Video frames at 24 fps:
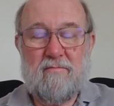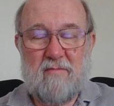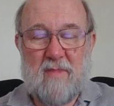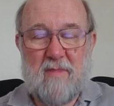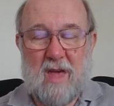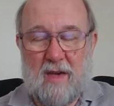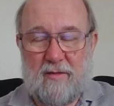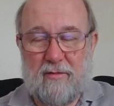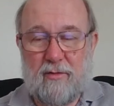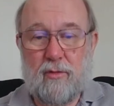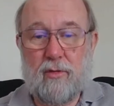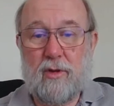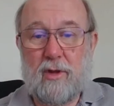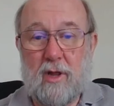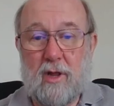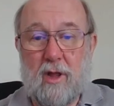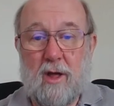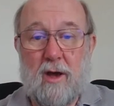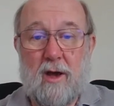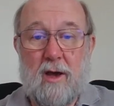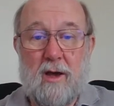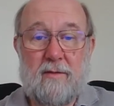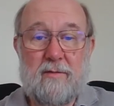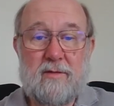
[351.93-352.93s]
have good
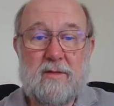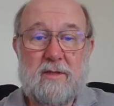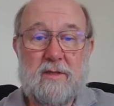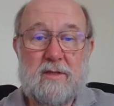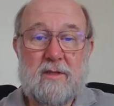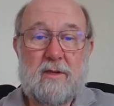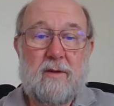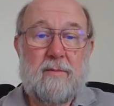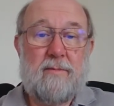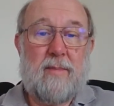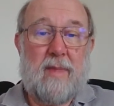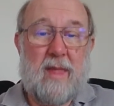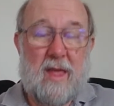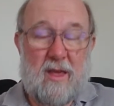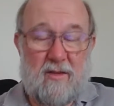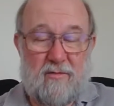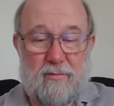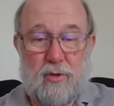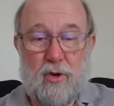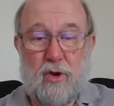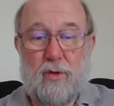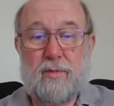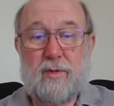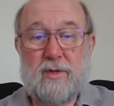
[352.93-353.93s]
lives, have
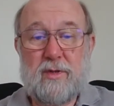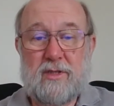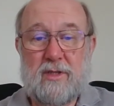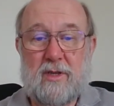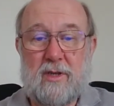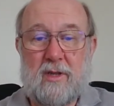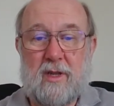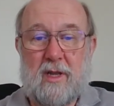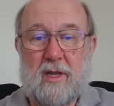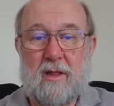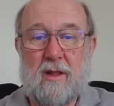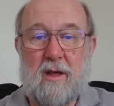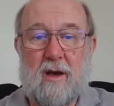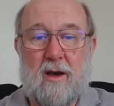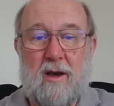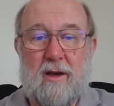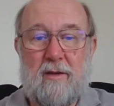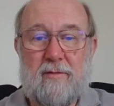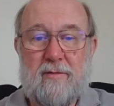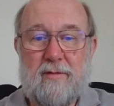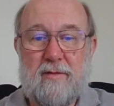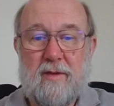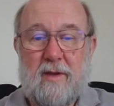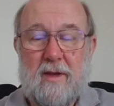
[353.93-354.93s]
purpose to their
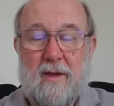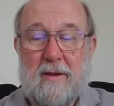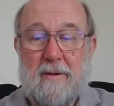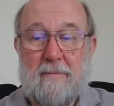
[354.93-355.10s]
life,